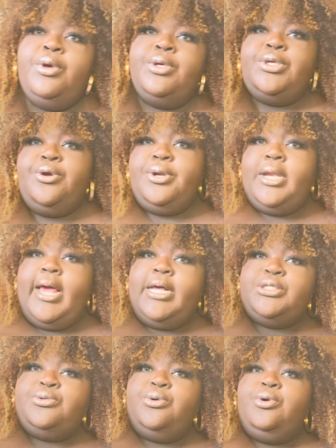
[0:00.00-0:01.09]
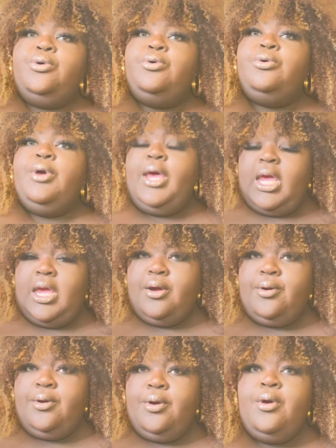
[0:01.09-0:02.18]
your natural hair,
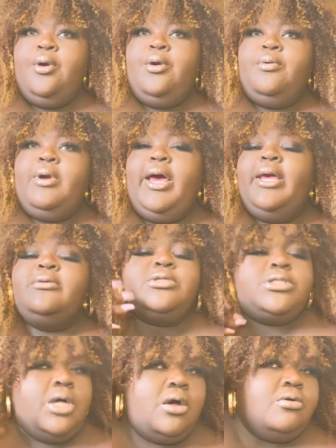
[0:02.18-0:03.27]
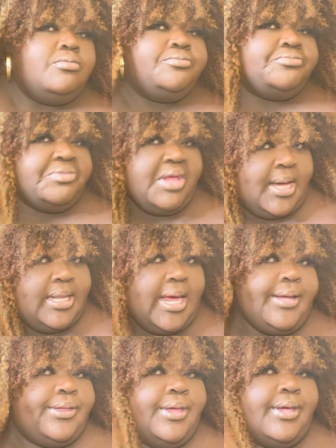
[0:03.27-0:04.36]
right? So I
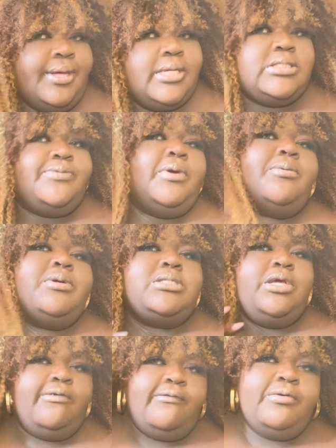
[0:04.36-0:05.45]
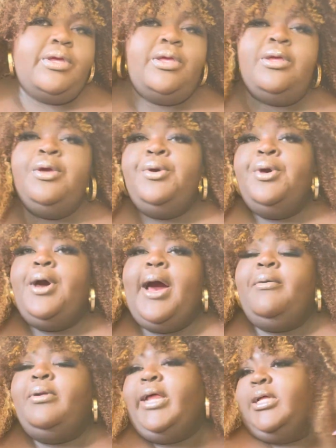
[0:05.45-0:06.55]
like it. It's very different.
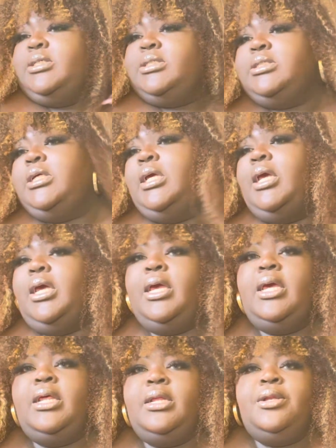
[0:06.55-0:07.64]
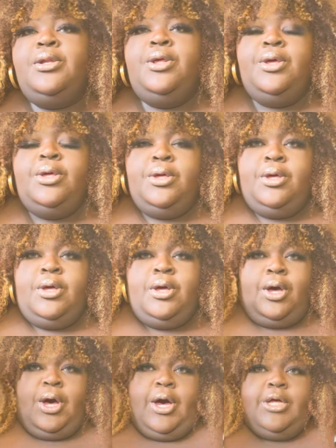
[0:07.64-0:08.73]
I would like to see it
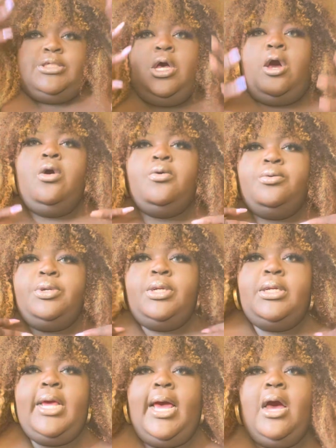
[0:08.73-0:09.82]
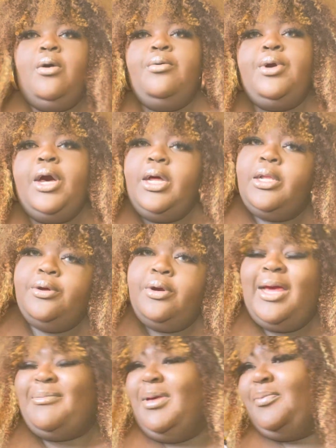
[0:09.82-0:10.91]
in a toned down color.
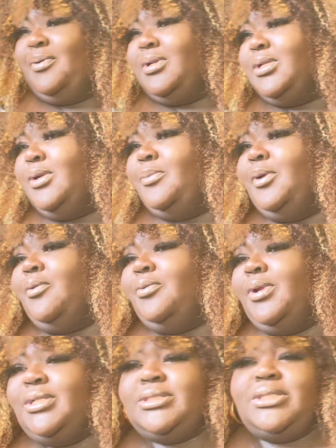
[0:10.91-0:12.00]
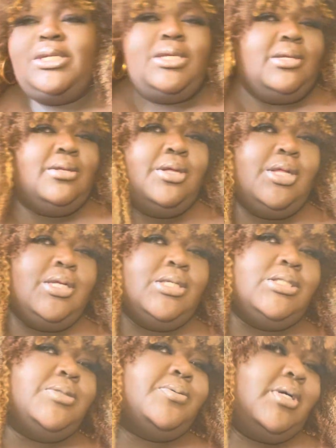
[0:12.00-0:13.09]
I may put a little bit of rinse in it
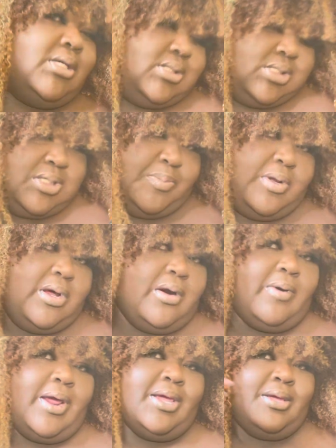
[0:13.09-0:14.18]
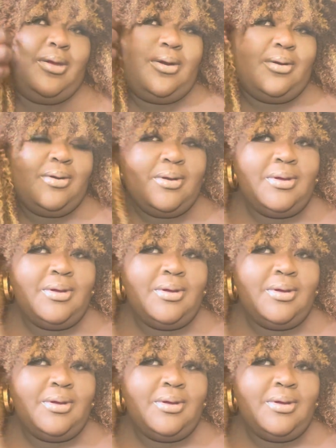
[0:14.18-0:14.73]
just because this blonde right here